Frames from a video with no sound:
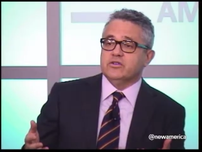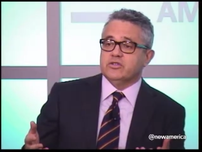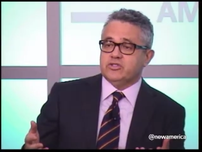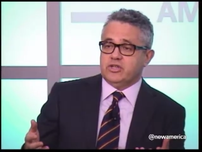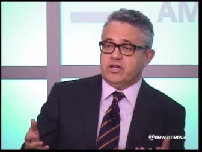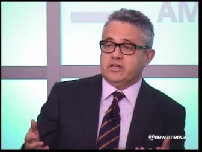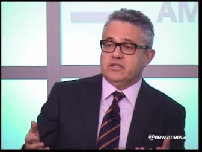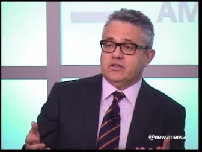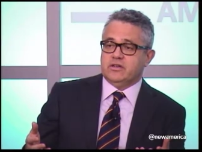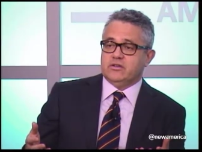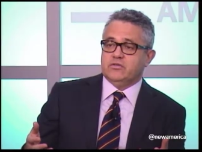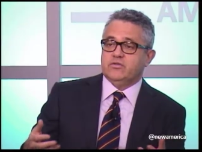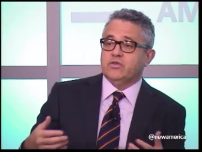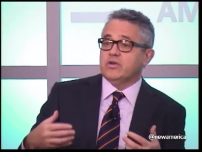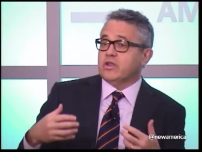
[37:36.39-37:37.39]
agenda
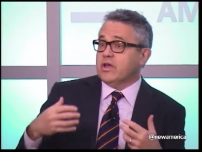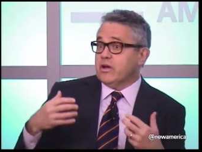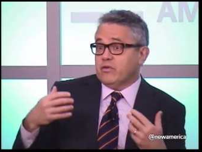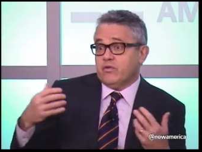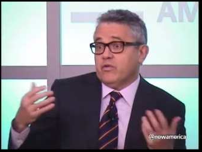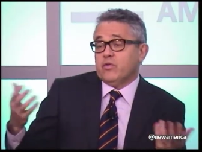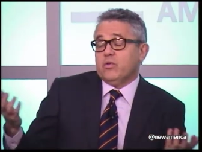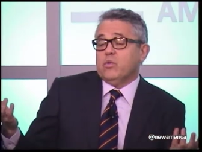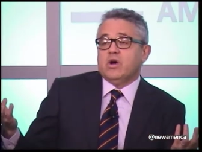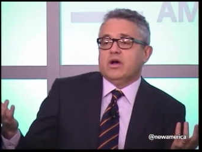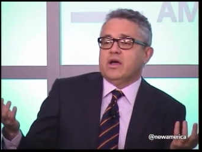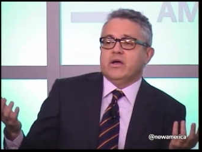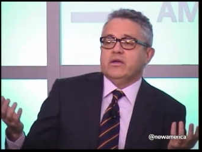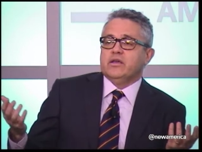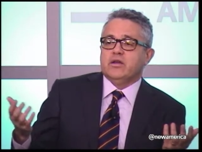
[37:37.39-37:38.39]
for, like, for
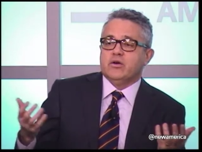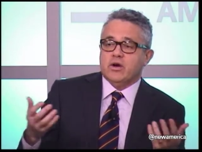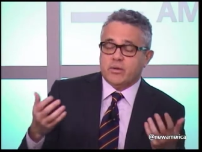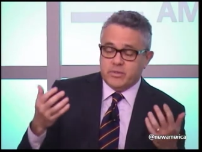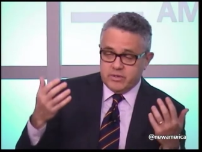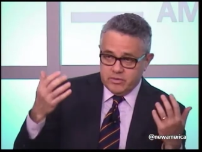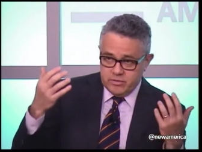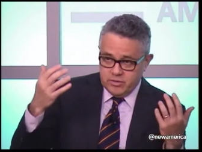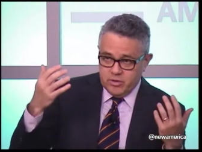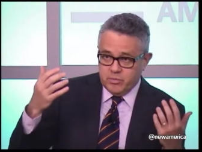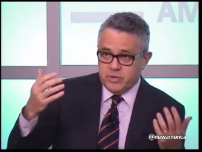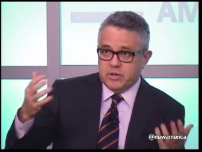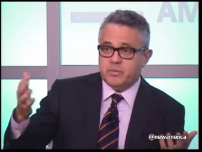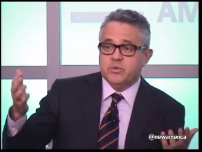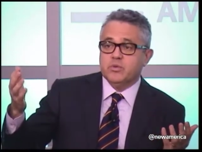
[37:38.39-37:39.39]
what? You know, I mean, you know,
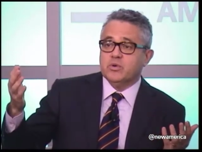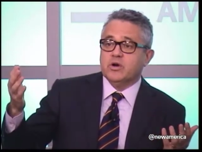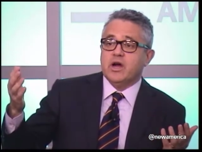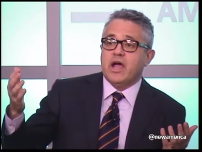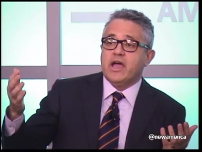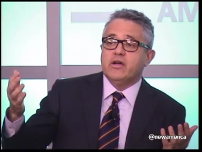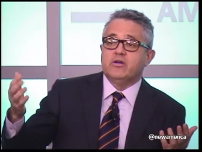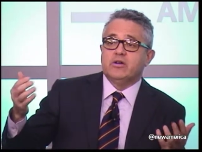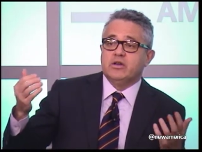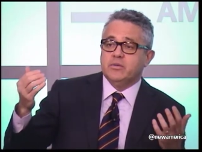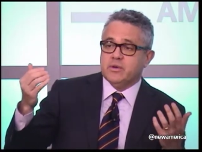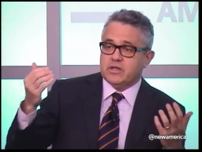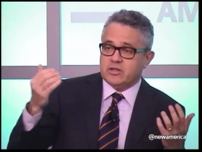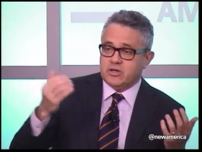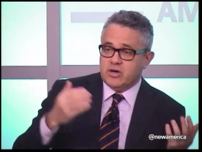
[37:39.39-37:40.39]
people were angry
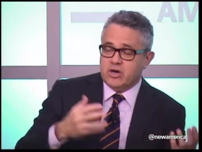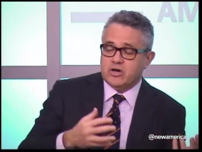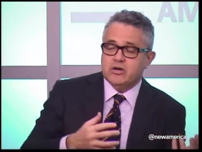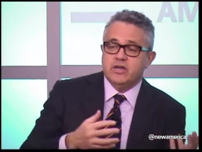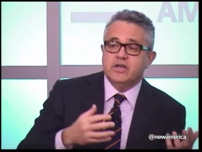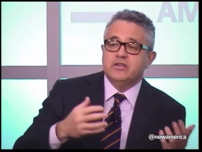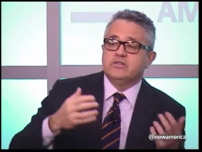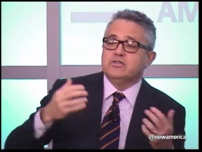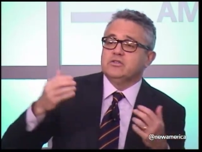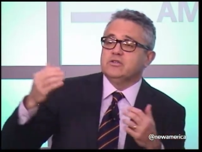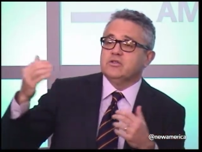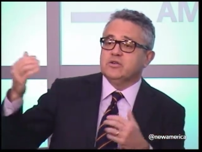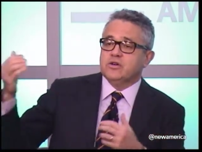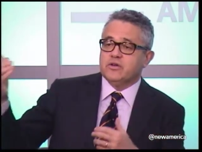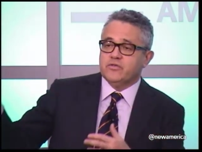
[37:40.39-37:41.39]
about the Garner case in New
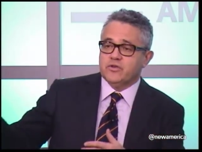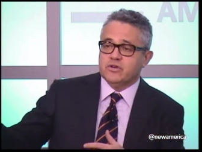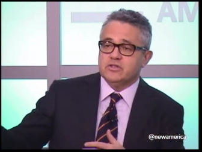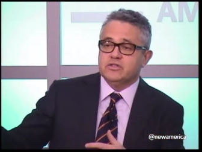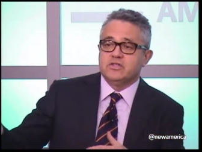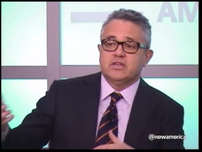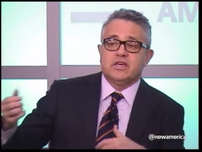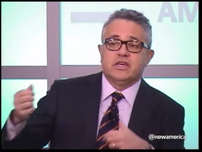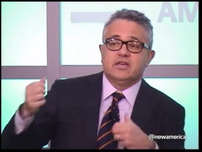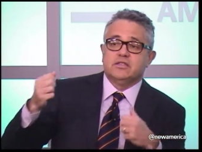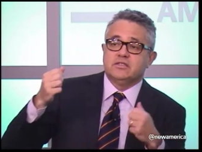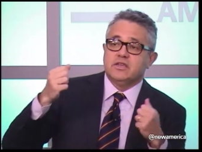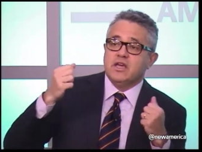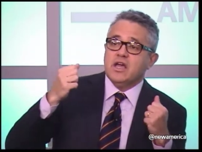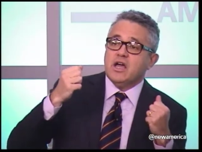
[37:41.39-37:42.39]
York, Ferguson
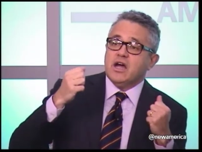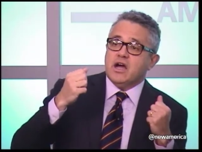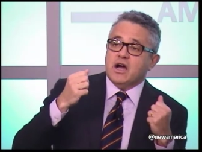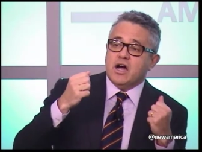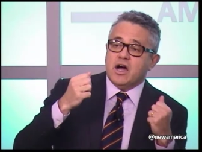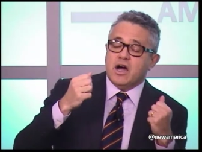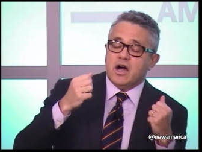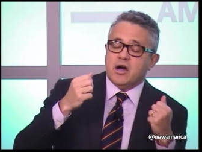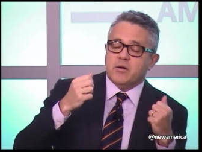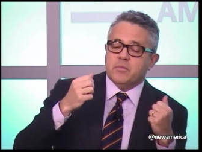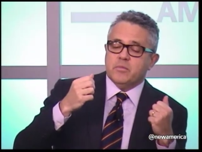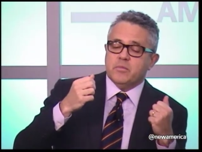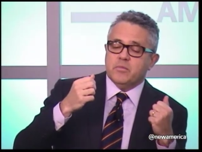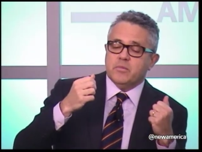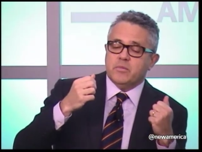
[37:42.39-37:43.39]
case.
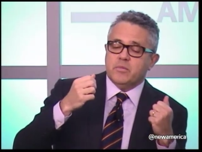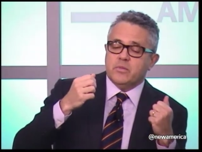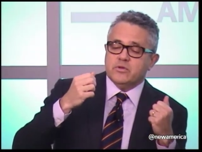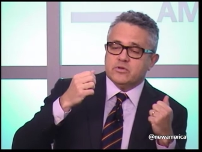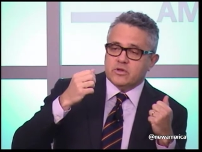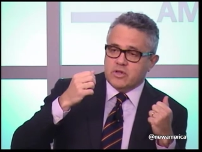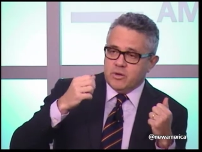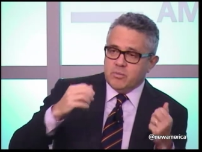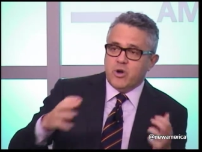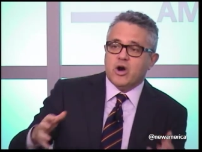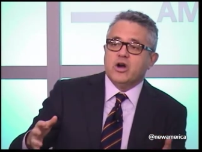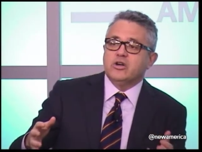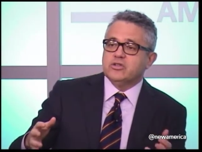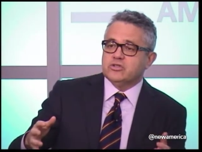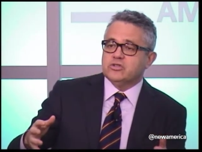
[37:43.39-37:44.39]
So they
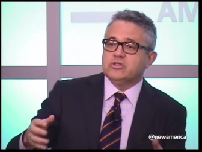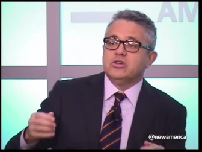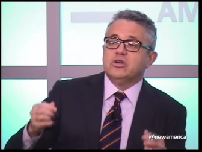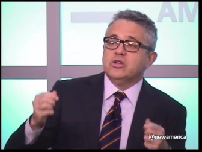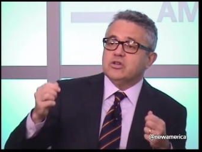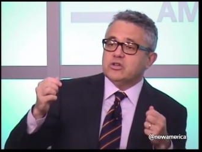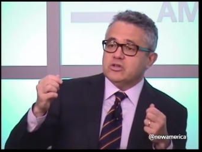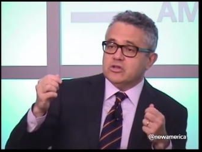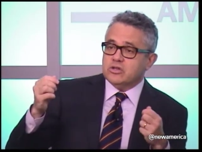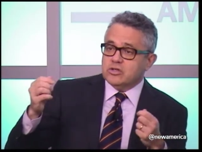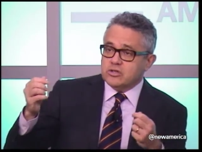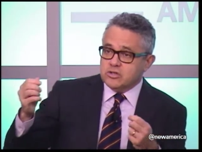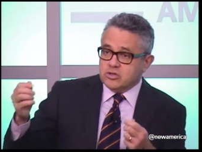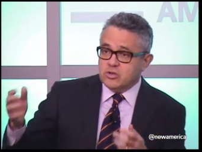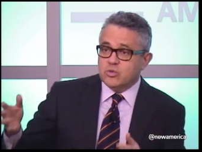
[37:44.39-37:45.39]
march.
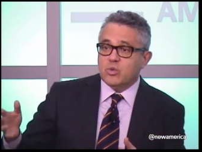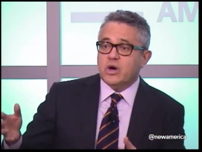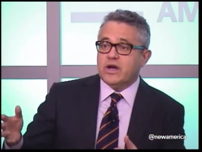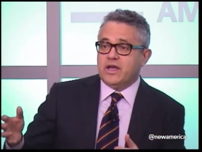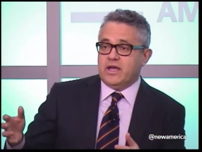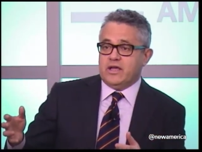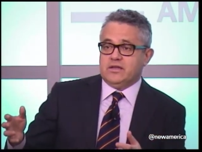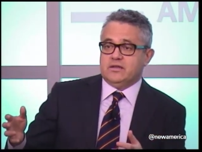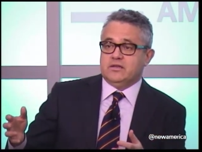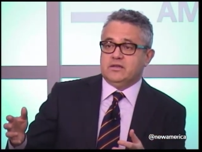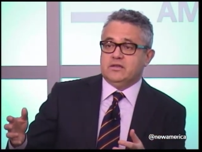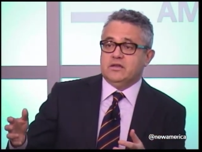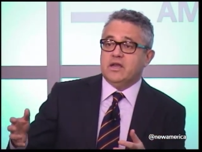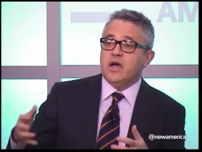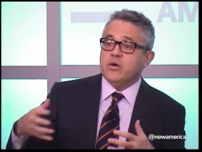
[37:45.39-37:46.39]
To what end?
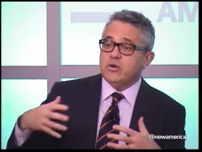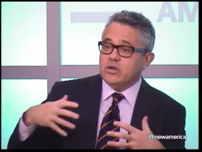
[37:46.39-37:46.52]
Now,